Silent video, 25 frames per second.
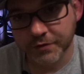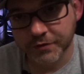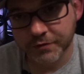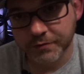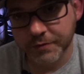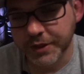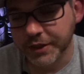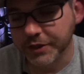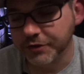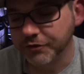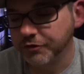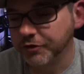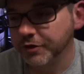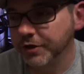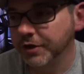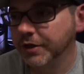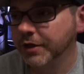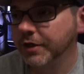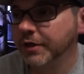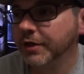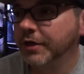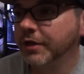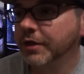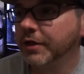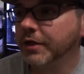Switch
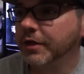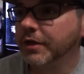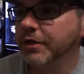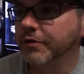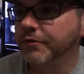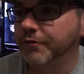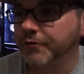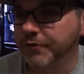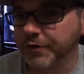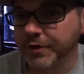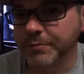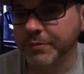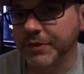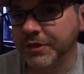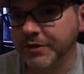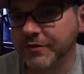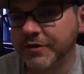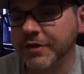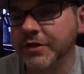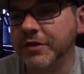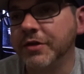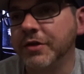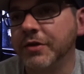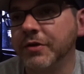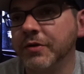from
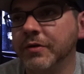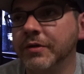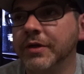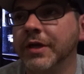Nintendo.